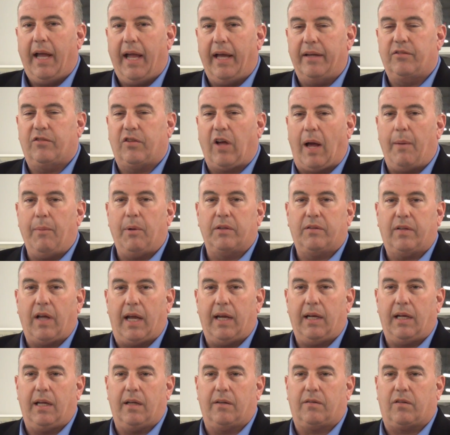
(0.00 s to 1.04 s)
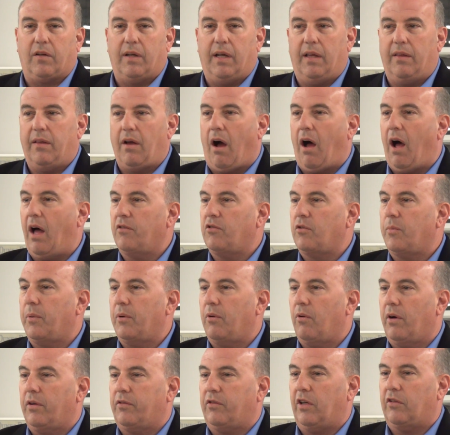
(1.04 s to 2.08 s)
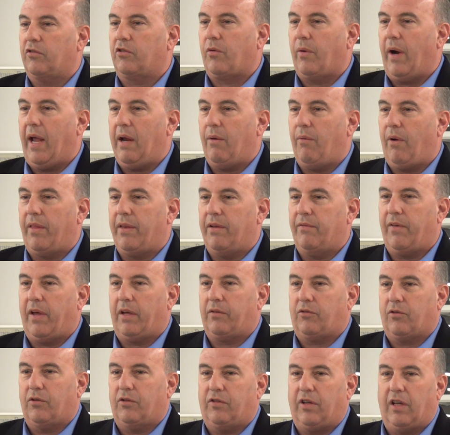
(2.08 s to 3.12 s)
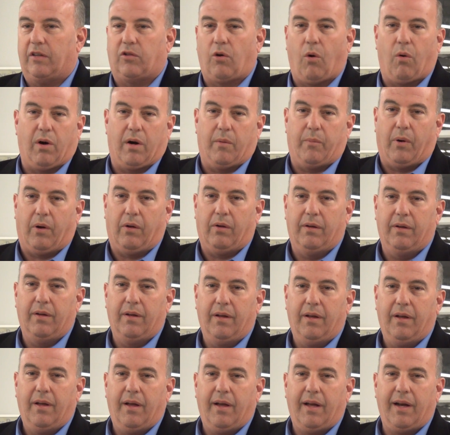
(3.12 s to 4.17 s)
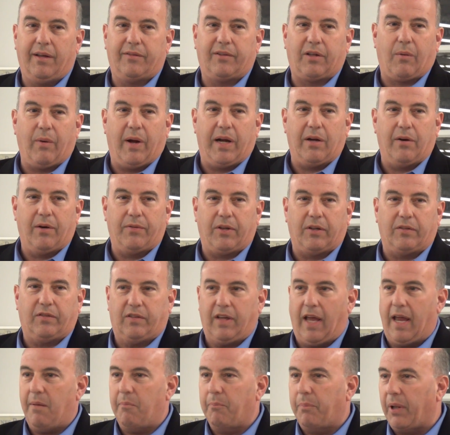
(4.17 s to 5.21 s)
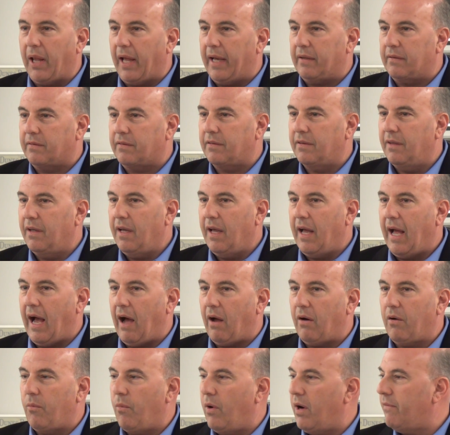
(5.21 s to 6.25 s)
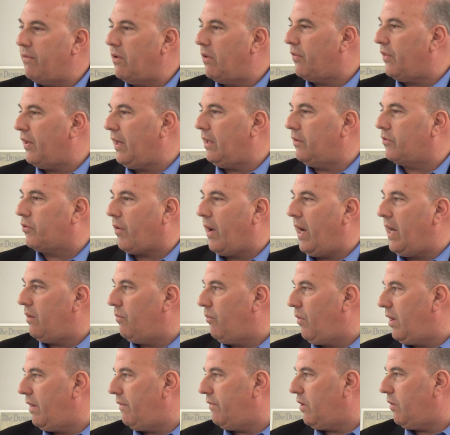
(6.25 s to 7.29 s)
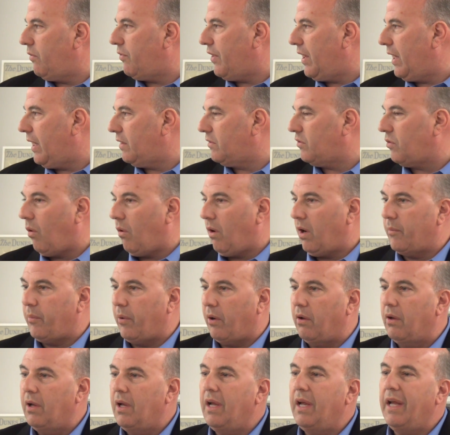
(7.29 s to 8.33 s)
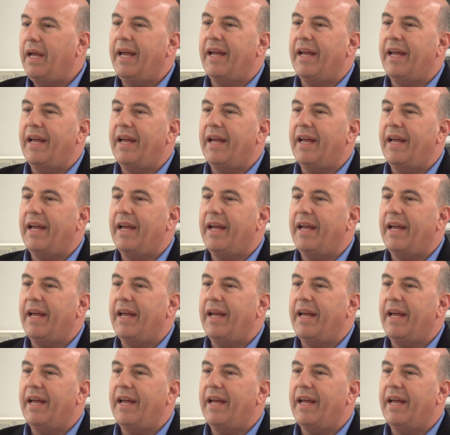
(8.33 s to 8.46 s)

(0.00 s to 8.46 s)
And simultaneously, the entrepreneur says great while the investor says horrible. And I was like, wait, you're at the same place. How do one of you think it's great and one of you think it's horrible?